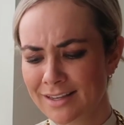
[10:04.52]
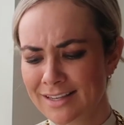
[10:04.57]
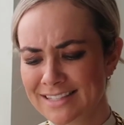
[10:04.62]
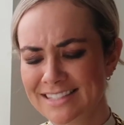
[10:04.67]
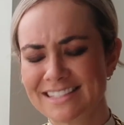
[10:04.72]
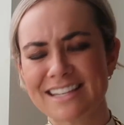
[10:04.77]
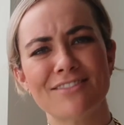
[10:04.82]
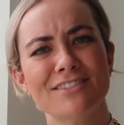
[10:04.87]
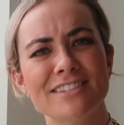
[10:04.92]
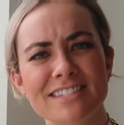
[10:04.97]

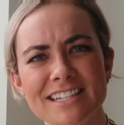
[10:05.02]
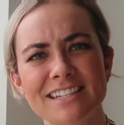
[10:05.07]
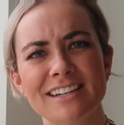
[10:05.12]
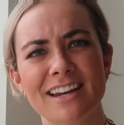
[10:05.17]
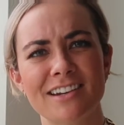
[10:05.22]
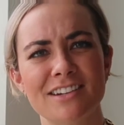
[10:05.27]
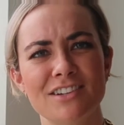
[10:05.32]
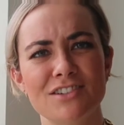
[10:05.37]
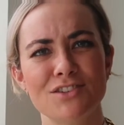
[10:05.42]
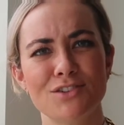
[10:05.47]

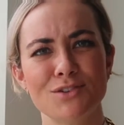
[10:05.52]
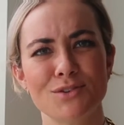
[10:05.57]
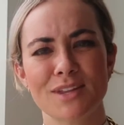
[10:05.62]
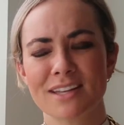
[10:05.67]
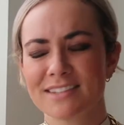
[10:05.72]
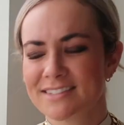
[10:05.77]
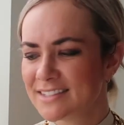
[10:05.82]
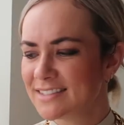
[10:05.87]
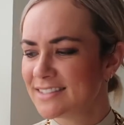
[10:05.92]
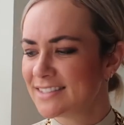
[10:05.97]
1792.
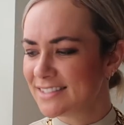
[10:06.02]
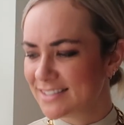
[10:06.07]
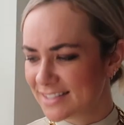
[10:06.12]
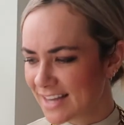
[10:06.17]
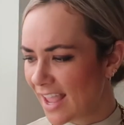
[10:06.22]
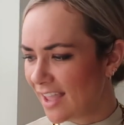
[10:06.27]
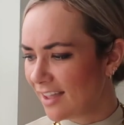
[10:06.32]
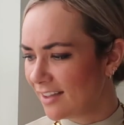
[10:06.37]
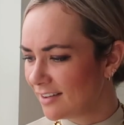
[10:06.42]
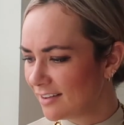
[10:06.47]
That's
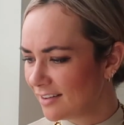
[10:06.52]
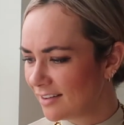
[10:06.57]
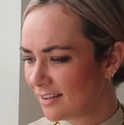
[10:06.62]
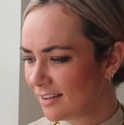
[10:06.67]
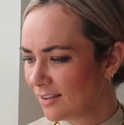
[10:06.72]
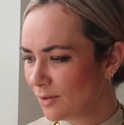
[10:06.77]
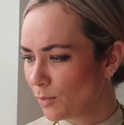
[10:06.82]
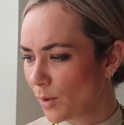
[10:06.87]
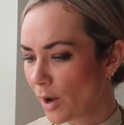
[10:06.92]
insane.